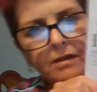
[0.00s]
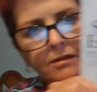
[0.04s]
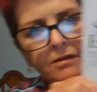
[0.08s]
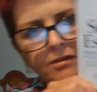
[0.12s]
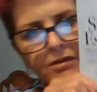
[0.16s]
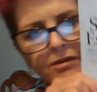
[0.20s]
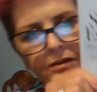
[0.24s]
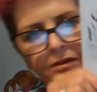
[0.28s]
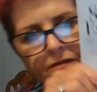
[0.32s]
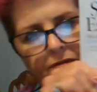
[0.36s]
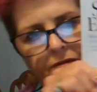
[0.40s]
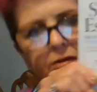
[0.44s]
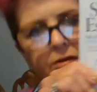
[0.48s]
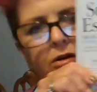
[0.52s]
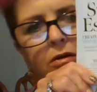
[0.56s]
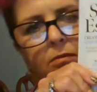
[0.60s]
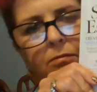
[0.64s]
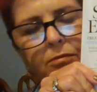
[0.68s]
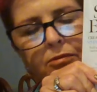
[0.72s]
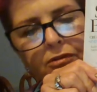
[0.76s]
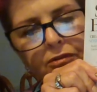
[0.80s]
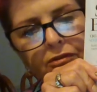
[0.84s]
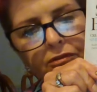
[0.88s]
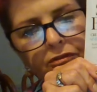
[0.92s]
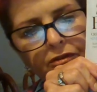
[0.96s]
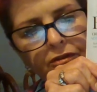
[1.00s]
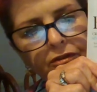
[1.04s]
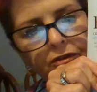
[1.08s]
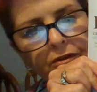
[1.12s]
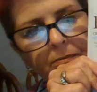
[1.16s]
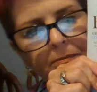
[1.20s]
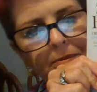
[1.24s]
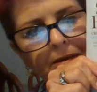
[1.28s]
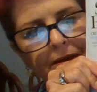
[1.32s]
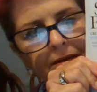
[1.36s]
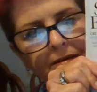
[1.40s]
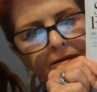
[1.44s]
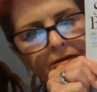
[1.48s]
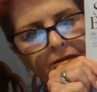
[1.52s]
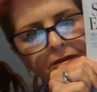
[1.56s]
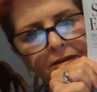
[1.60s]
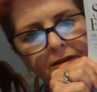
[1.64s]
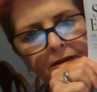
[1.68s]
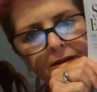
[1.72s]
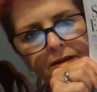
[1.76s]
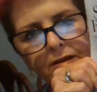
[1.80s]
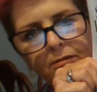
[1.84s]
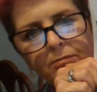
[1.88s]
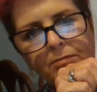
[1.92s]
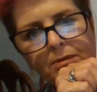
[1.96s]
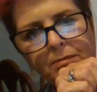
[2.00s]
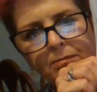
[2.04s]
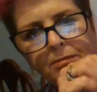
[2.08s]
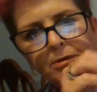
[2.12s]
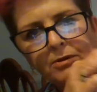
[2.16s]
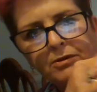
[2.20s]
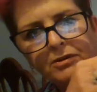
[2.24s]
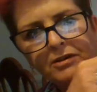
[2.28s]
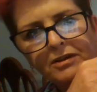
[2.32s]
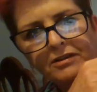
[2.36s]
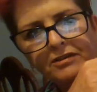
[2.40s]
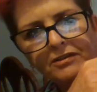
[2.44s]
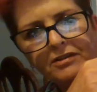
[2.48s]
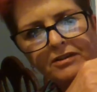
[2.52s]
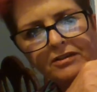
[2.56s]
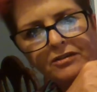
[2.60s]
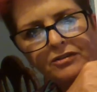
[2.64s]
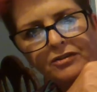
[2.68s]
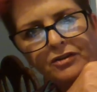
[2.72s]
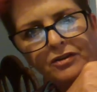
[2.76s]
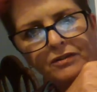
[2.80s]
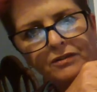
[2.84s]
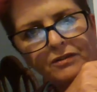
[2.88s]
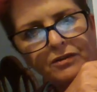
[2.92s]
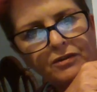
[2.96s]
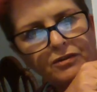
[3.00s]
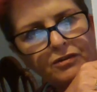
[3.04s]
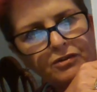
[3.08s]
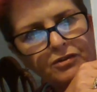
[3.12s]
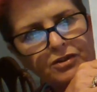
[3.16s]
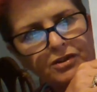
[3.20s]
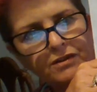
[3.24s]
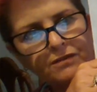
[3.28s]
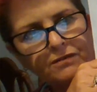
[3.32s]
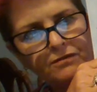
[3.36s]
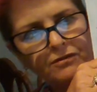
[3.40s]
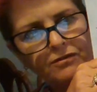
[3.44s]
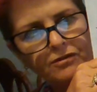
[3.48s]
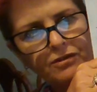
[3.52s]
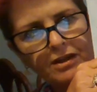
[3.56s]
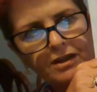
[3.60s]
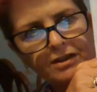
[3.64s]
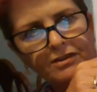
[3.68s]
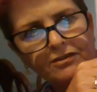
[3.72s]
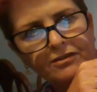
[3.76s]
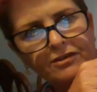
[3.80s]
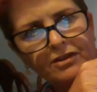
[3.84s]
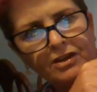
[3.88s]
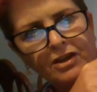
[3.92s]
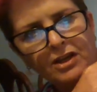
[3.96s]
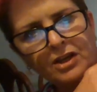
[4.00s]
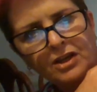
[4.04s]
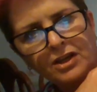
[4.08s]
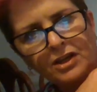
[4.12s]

the different options on the patterns in a little bit more detail. So you've got the shift dress,